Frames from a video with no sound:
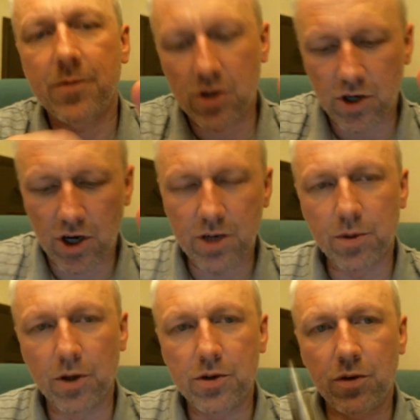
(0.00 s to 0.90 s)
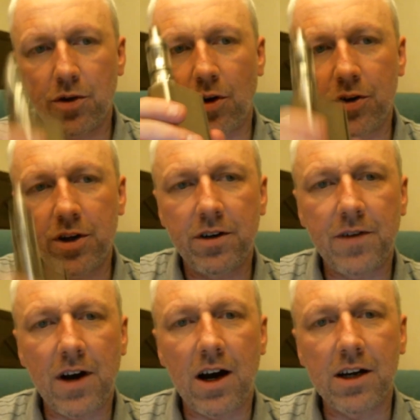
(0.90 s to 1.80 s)
Turn your Bluetooth on your
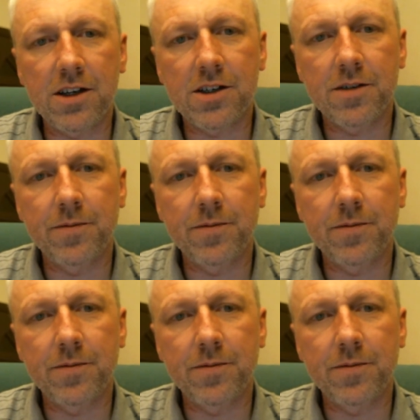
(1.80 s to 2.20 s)
device,